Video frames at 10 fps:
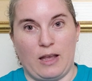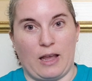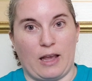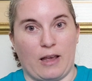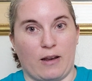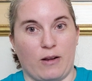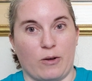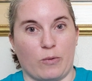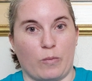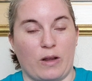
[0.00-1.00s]
and
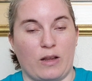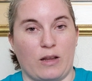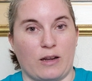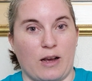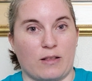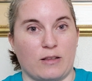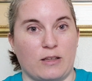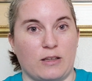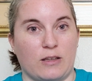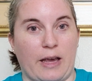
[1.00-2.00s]
went and got
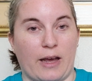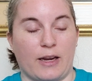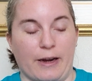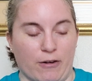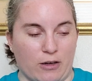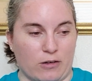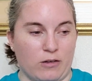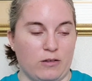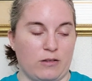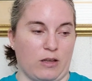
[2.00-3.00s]
the cat carrier
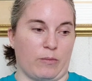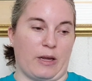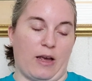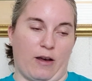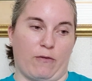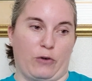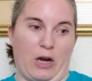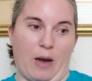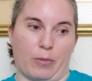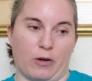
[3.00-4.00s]
that we have for
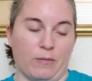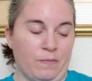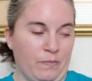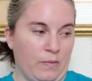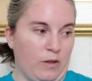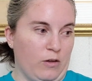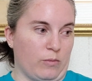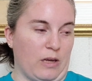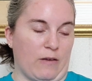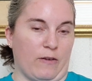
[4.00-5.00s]
Hopper.
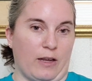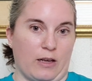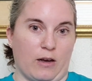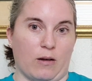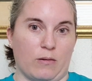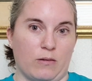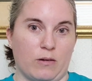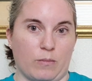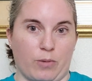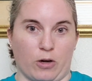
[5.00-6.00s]
We have a
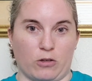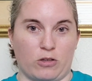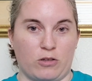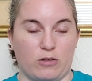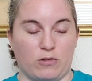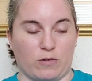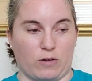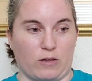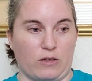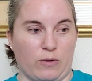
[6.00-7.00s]
perch
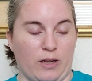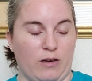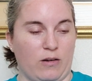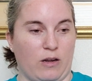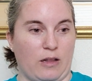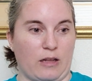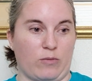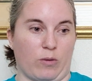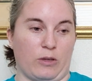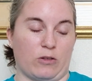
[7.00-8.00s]
drilled into it, and that's
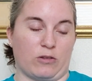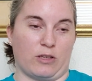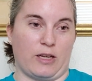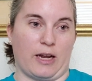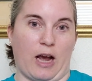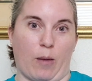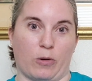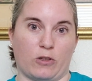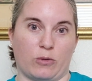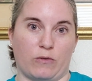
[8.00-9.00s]
what we usually take
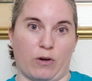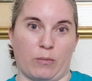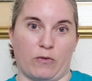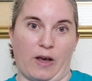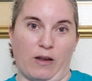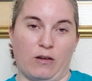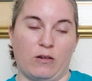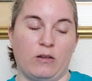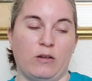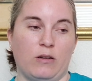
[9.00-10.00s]
Hopper to and from the vet
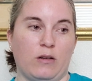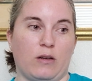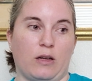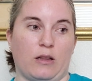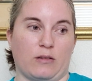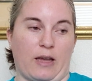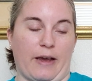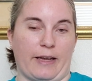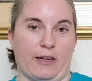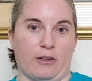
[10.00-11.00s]
in this
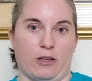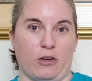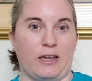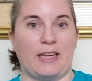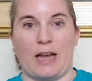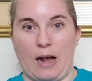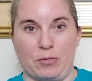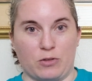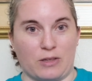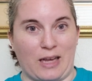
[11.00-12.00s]
cat carrier. He
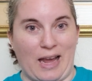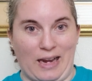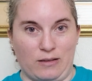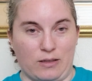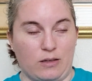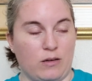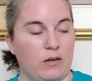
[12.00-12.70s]
absolutely hates it.